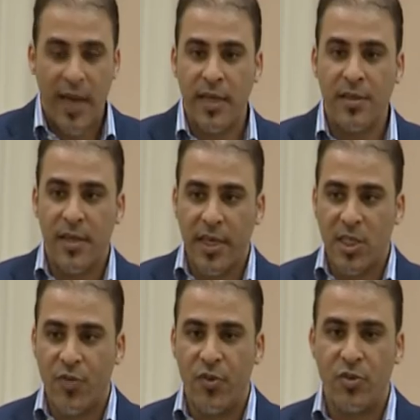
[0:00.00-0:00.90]
In the
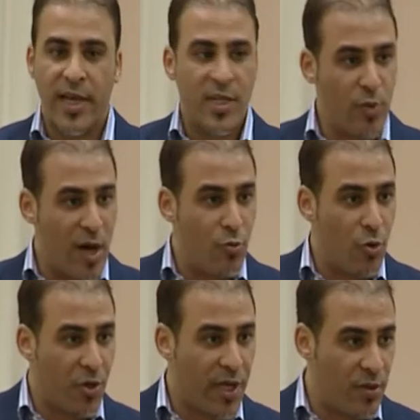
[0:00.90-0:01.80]
next few days, we are
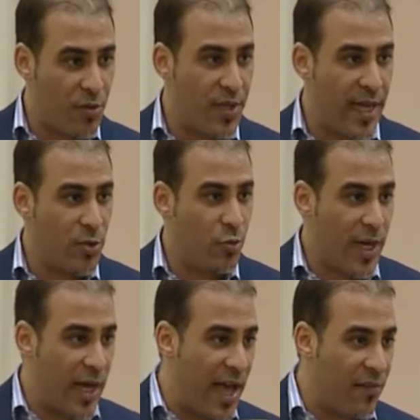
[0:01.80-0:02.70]
working on that. We
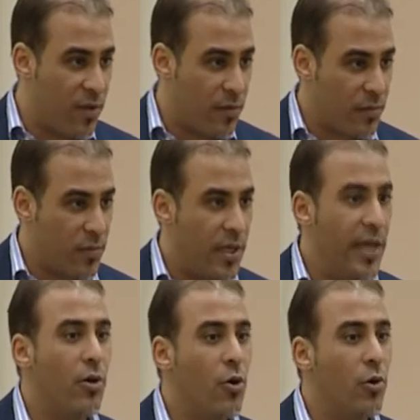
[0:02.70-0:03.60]
are
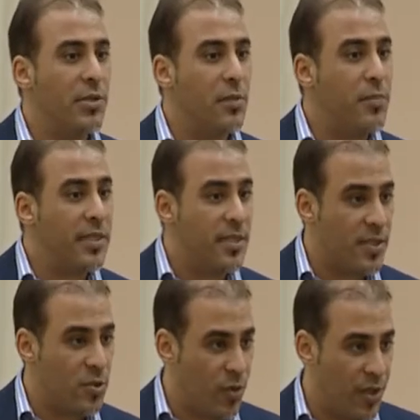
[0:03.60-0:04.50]
holding
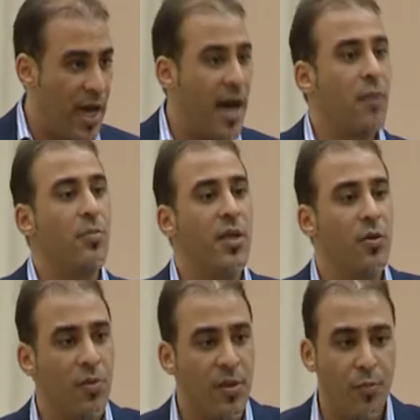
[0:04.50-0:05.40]
meetings with the army,
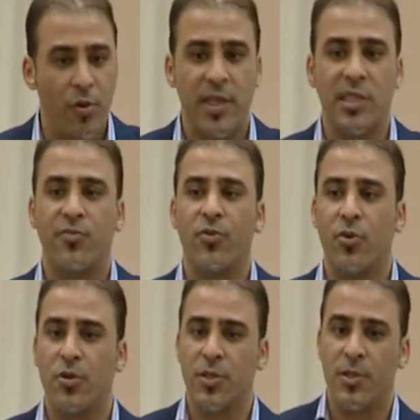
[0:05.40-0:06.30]
with the police
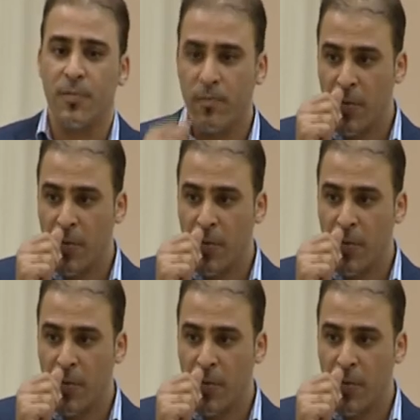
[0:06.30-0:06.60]
force,